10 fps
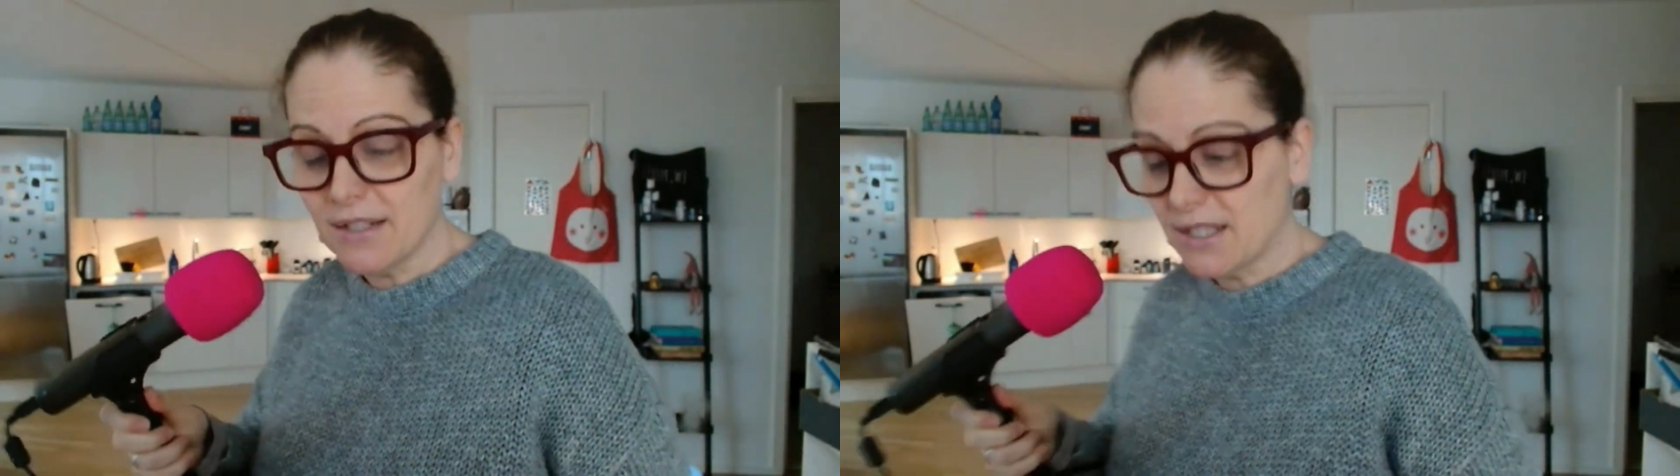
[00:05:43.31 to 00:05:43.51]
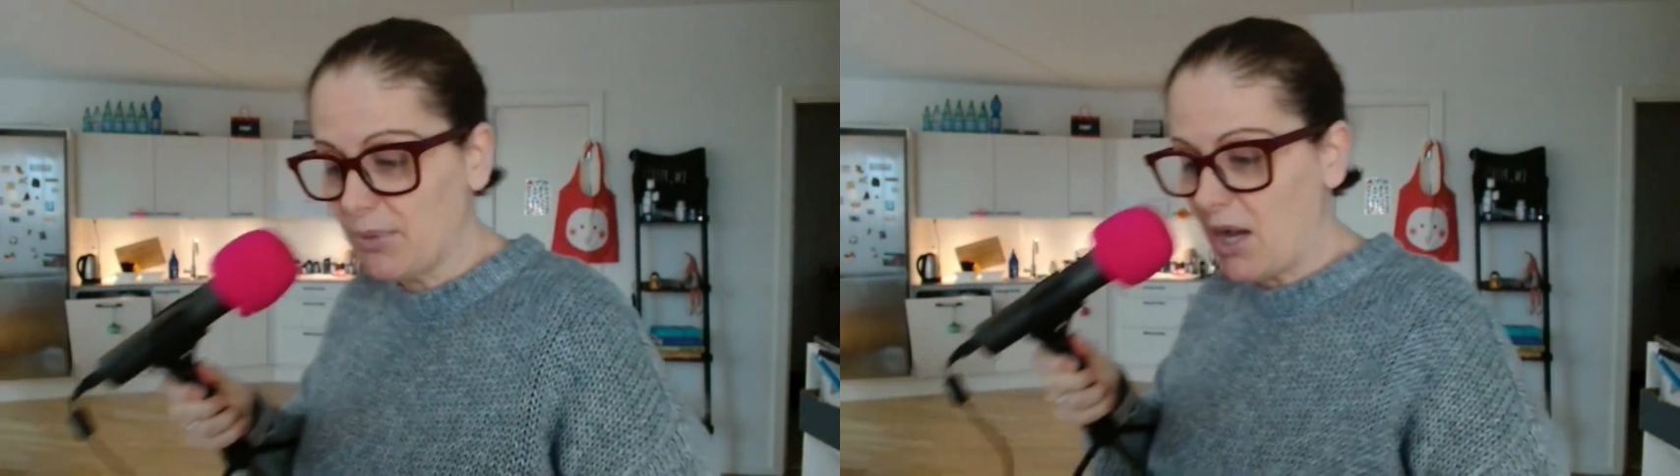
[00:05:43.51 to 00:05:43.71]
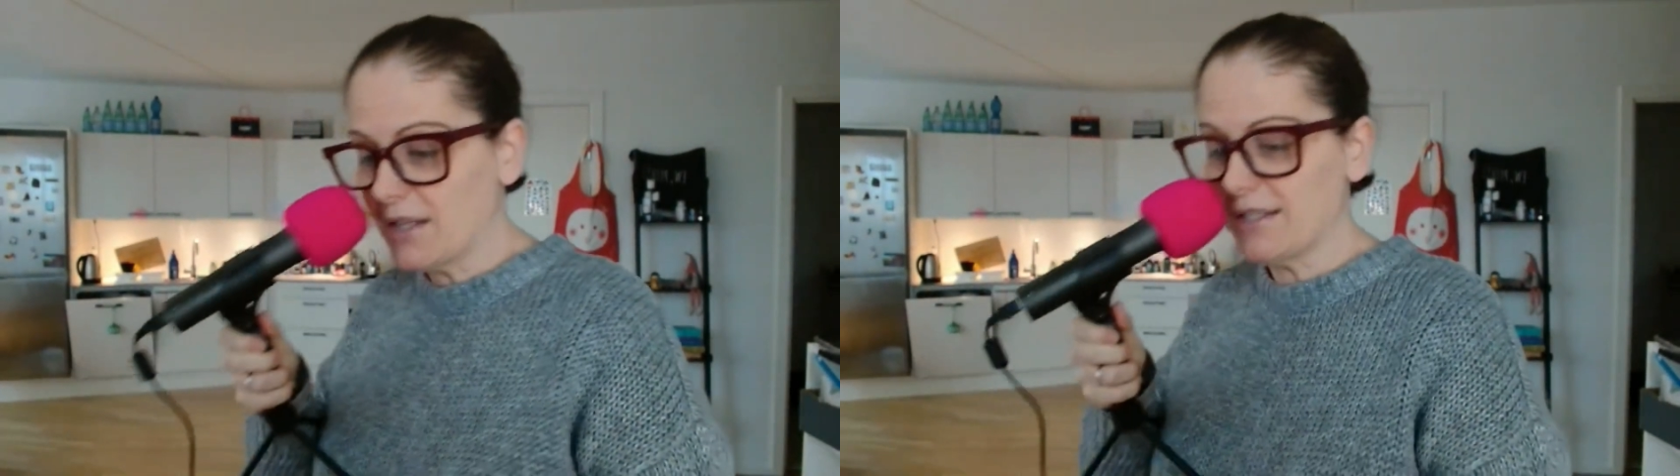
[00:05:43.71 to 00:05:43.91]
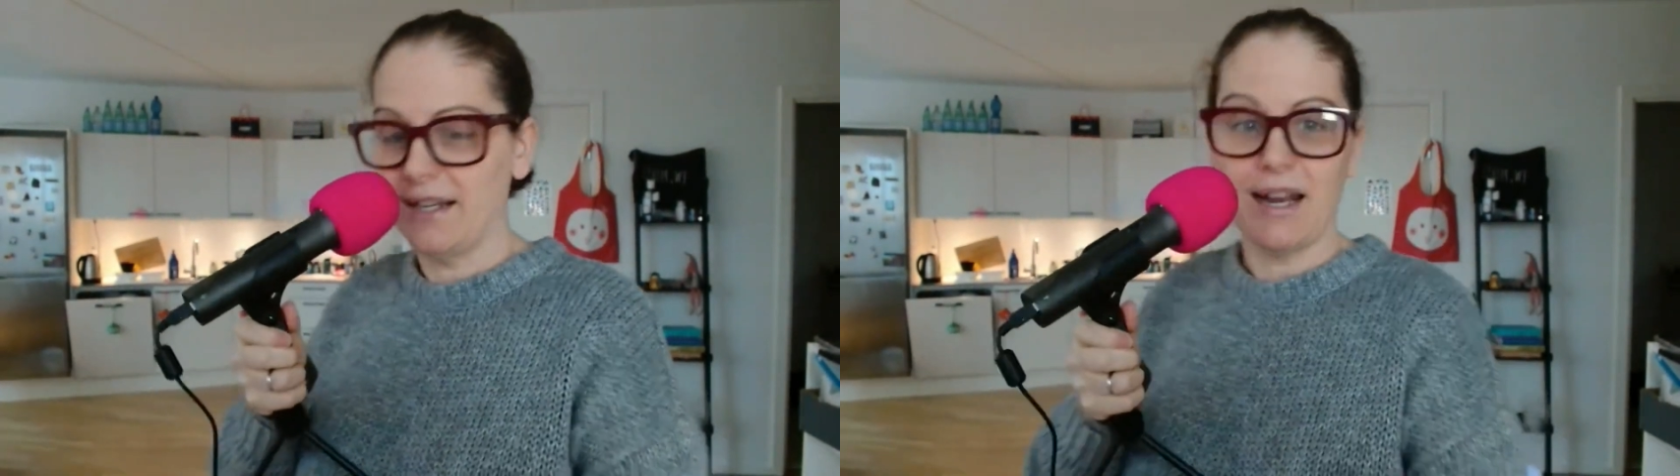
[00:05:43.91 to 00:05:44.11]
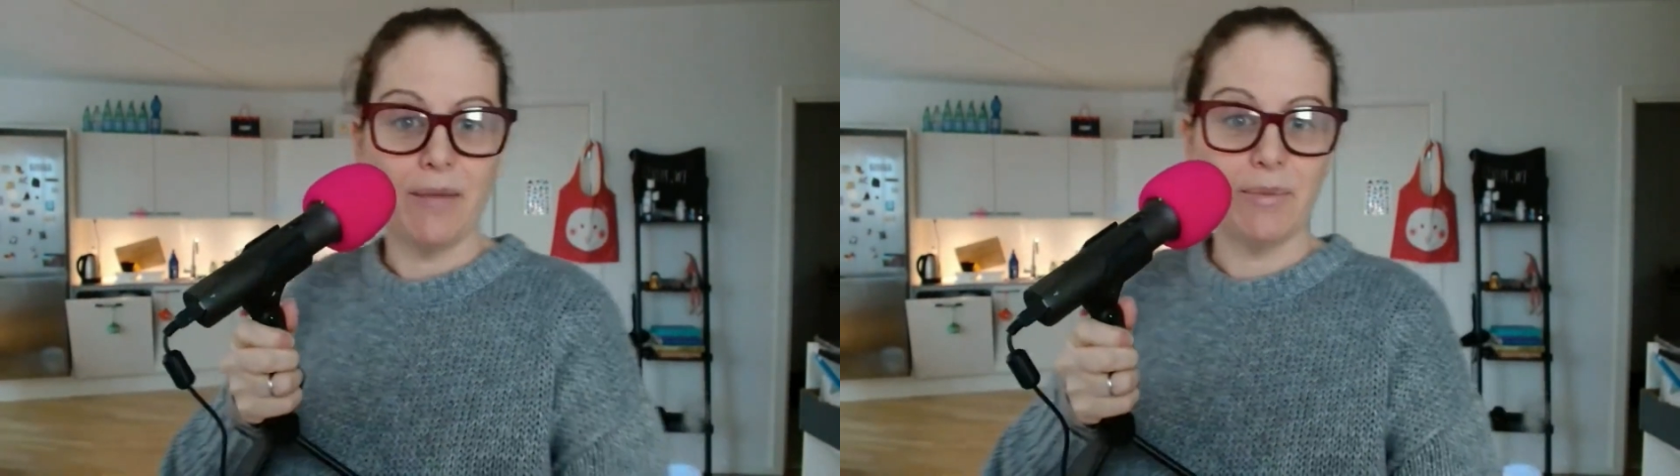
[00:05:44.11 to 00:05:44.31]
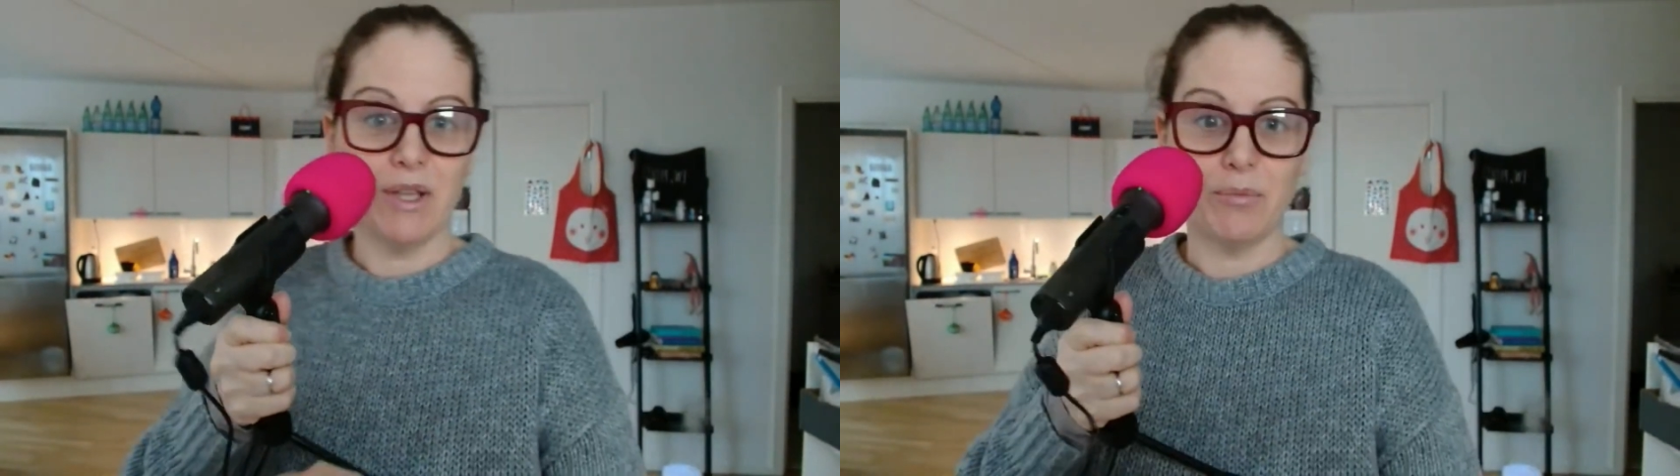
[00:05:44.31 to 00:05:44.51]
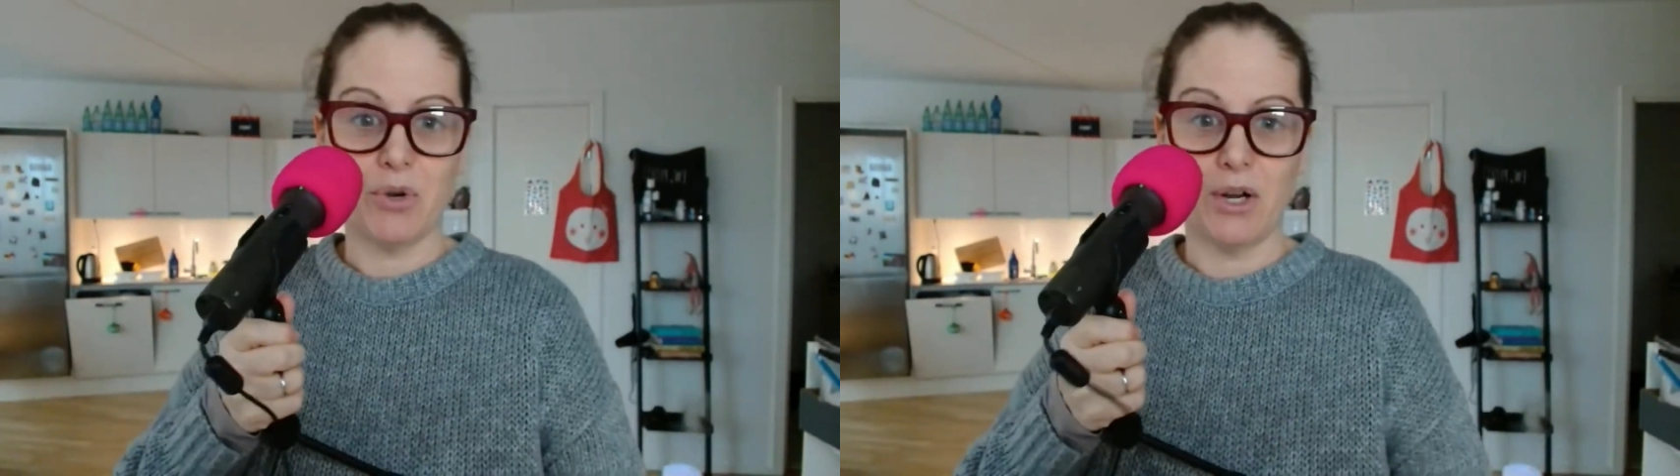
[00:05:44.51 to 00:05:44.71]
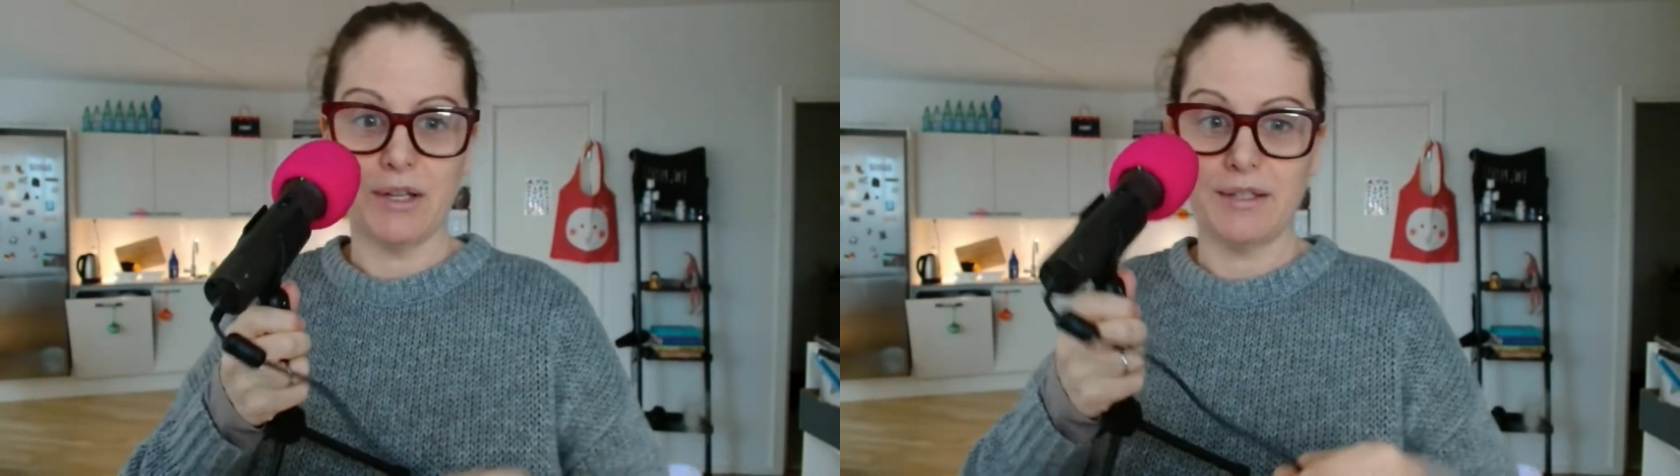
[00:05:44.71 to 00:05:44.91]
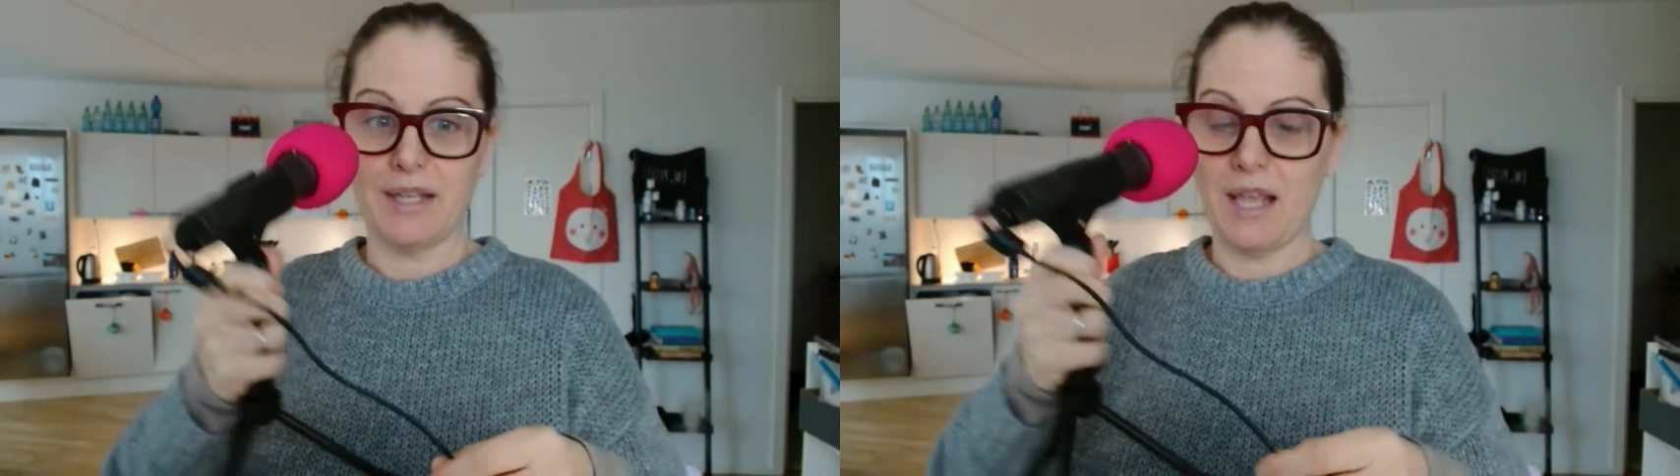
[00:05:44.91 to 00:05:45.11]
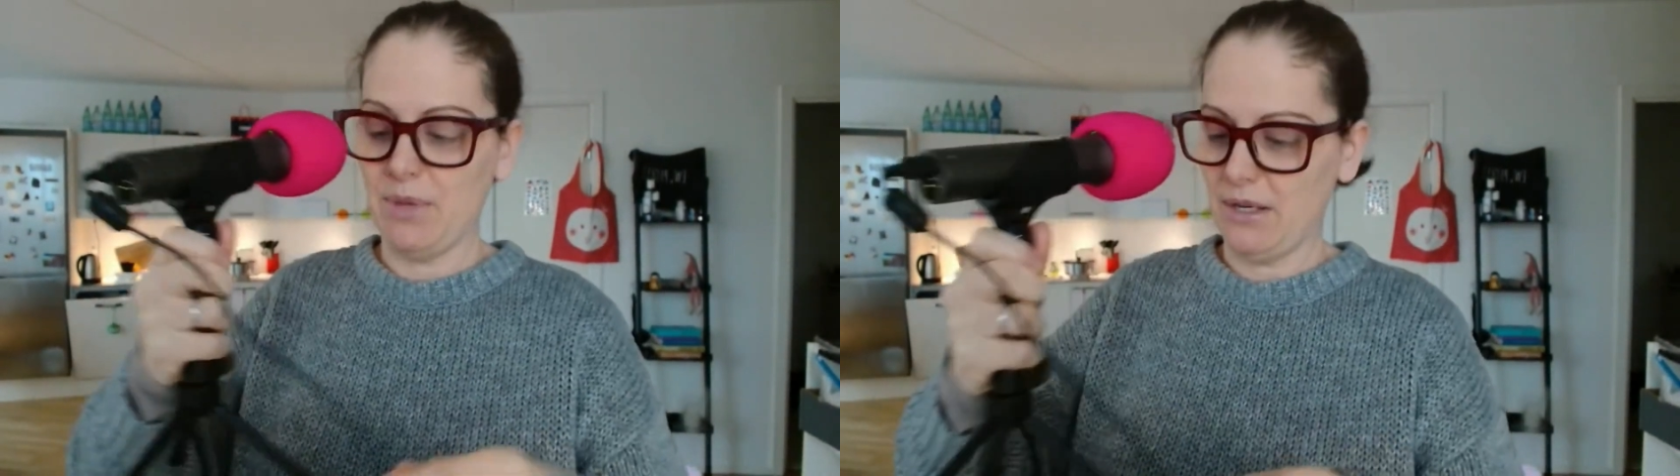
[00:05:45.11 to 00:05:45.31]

It's a box that an Amazon product came